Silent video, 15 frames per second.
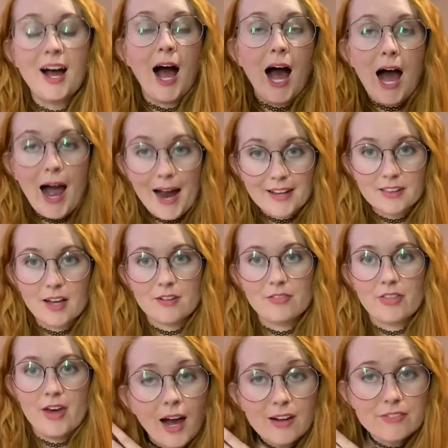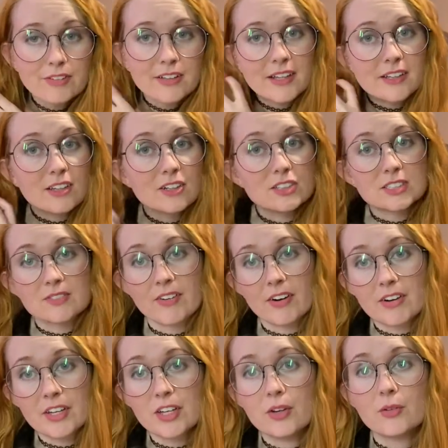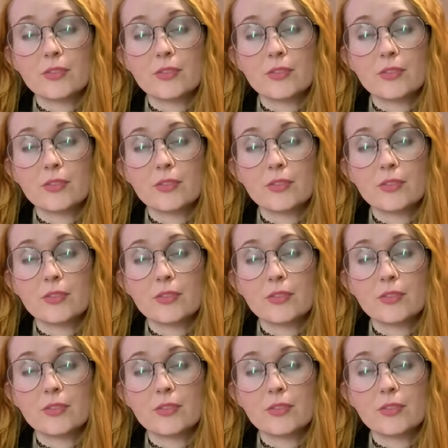I love them. I feel like they're just very cute.